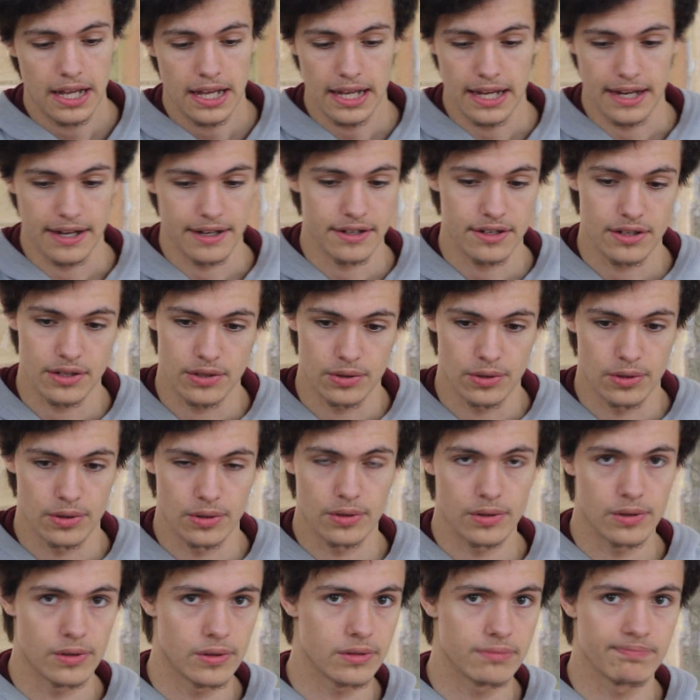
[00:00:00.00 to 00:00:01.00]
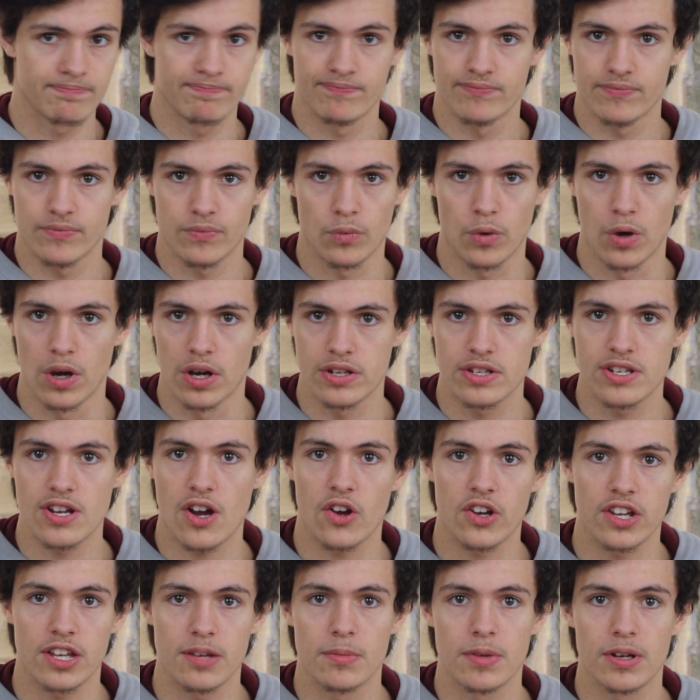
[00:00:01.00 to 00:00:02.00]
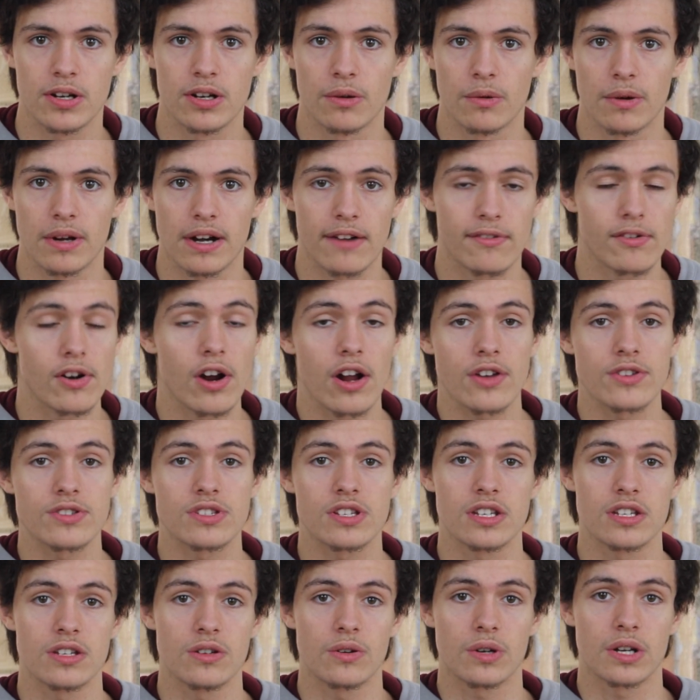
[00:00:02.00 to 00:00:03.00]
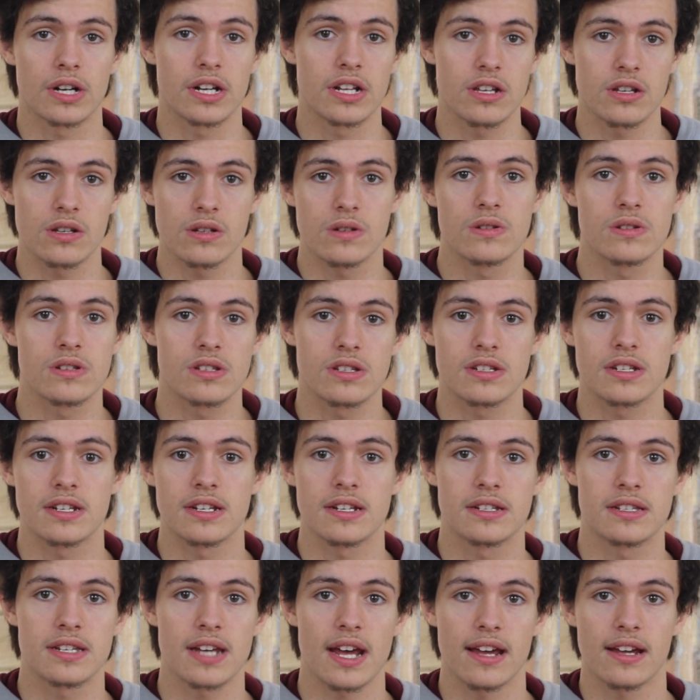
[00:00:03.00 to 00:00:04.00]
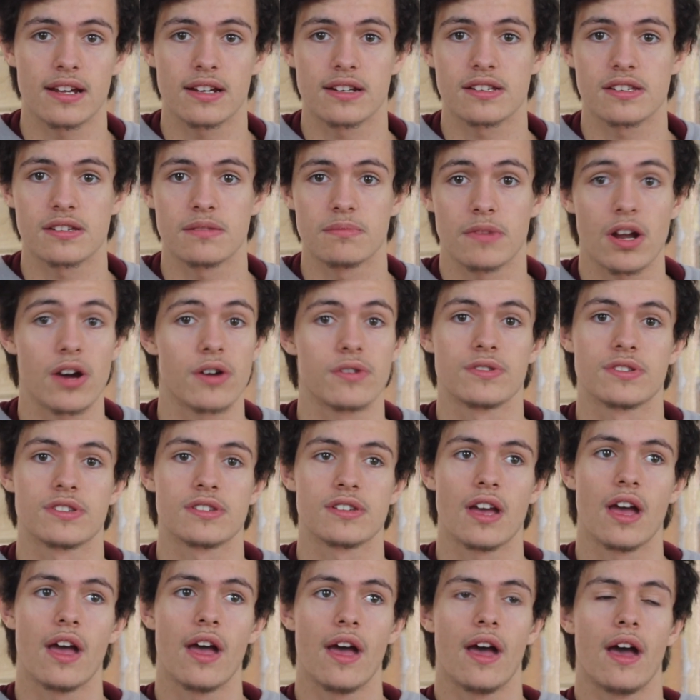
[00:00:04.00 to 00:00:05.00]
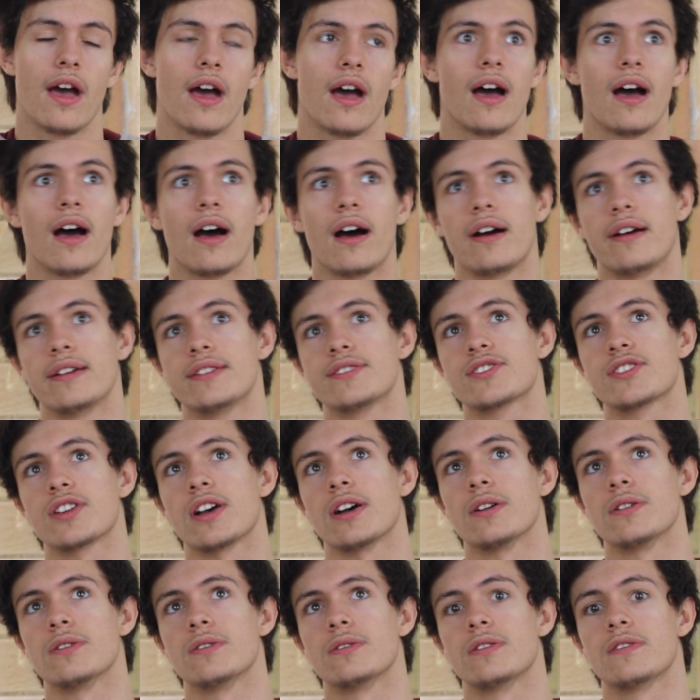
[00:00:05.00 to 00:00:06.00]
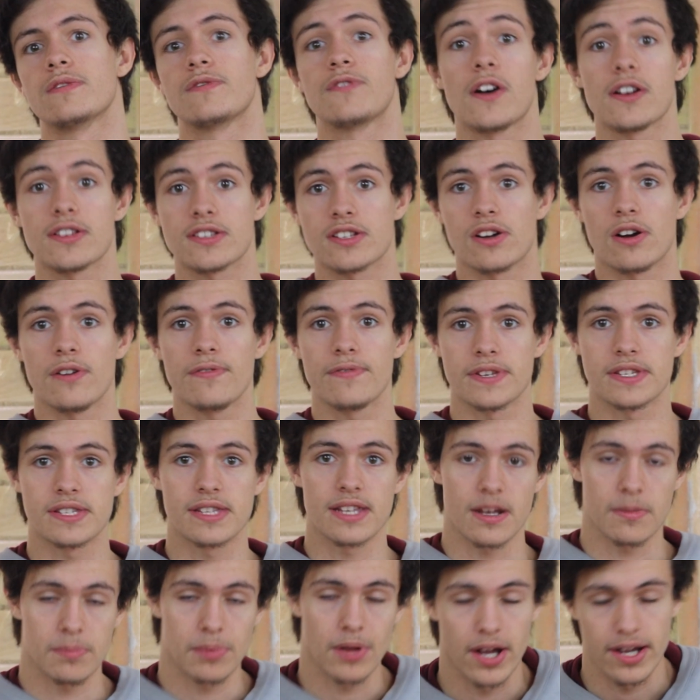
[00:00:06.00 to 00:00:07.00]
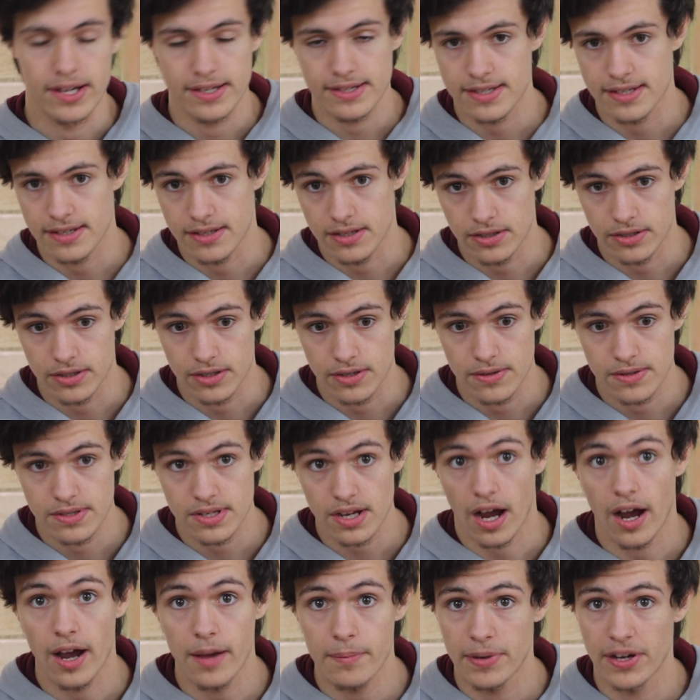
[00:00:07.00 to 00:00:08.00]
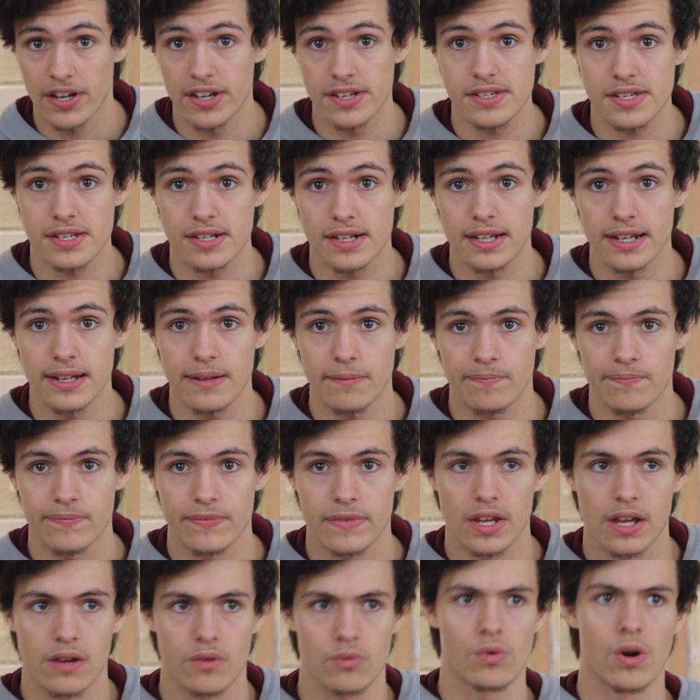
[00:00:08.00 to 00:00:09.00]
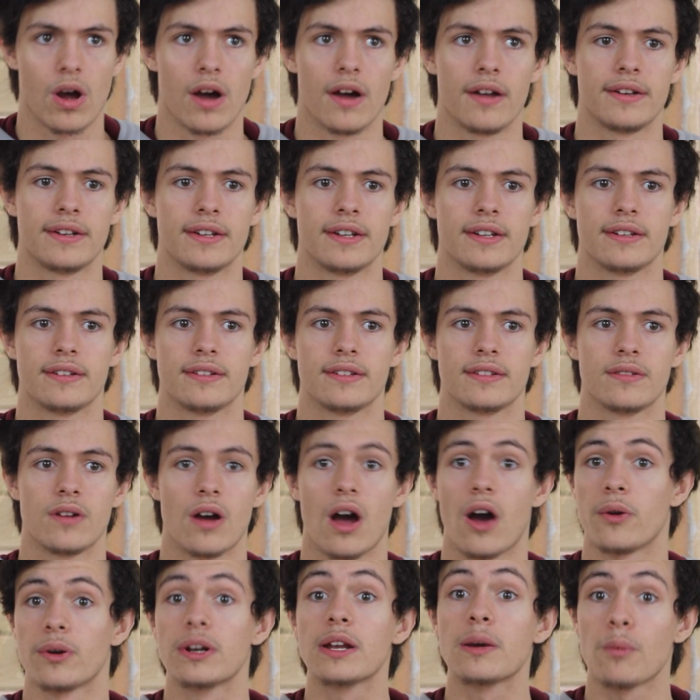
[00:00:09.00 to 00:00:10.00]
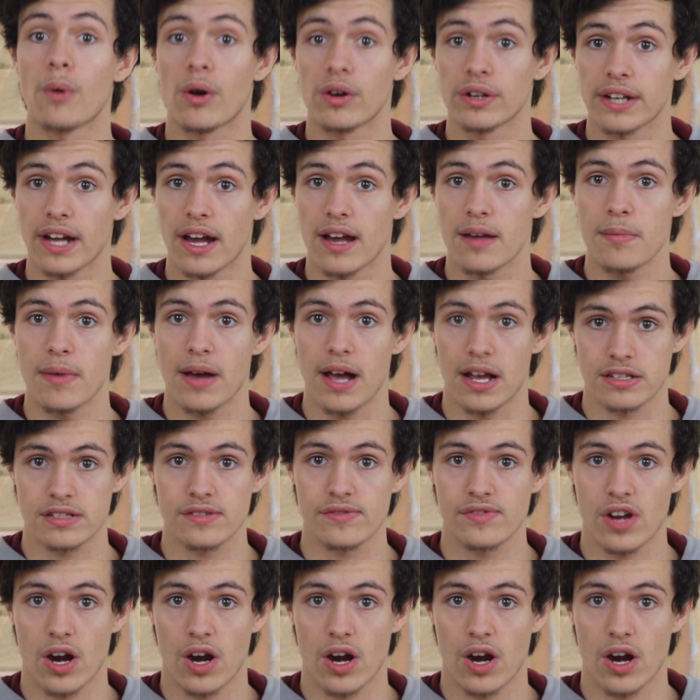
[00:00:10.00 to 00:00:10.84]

in your Word document or whatever else that you're going to use to take some notes. So first off is the appliance that you use. I personally run only one game as of